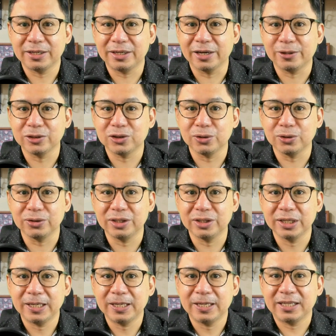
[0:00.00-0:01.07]
Record
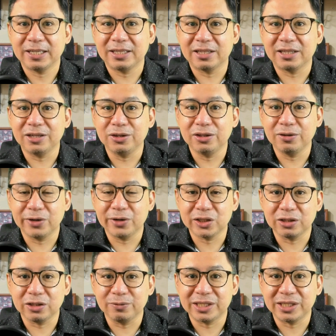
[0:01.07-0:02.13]
showed that the
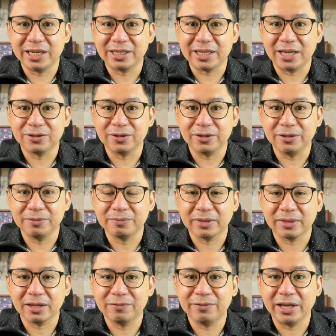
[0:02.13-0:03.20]
University of St. Anthony
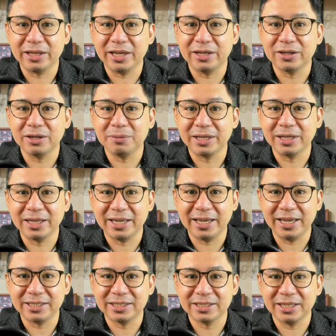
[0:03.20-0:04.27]
filed a criminal
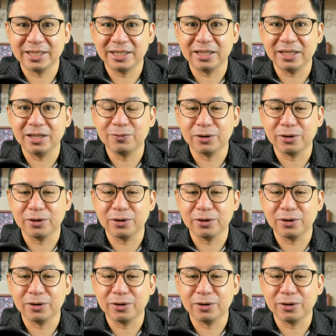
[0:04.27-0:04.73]
case and an